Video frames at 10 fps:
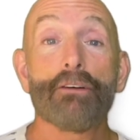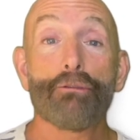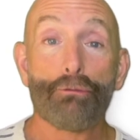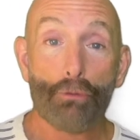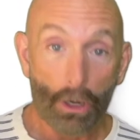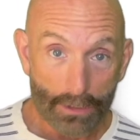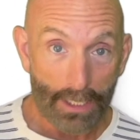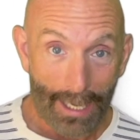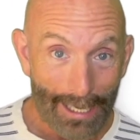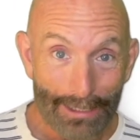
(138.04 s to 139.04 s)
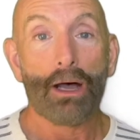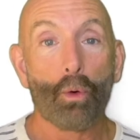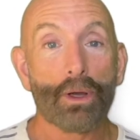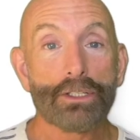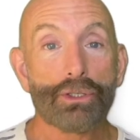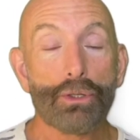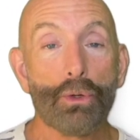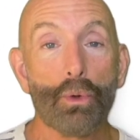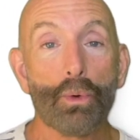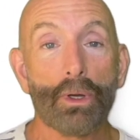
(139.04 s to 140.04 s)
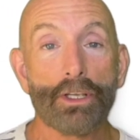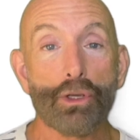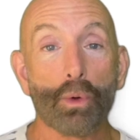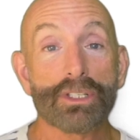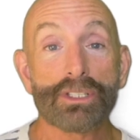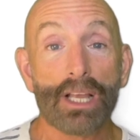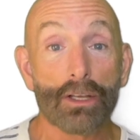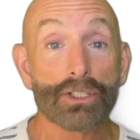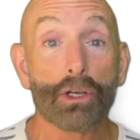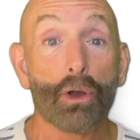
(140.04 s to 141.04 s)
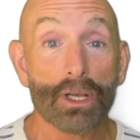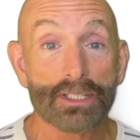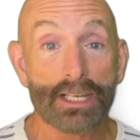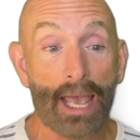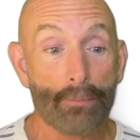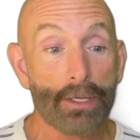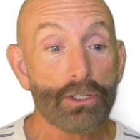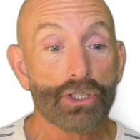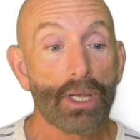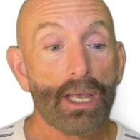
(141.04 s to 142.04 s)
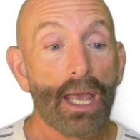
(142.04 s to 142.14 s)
fructate onto your cells and cause damage.